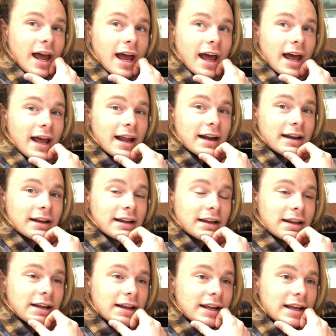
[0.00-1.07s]
and
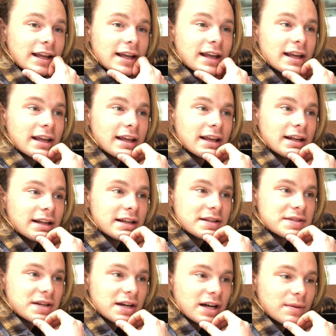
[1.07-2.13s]
it is
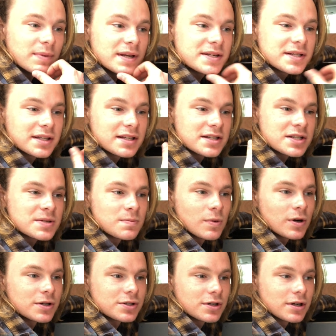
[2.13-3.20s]
basically a
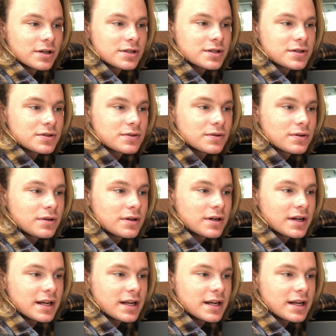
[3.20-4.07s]
smart charge controller.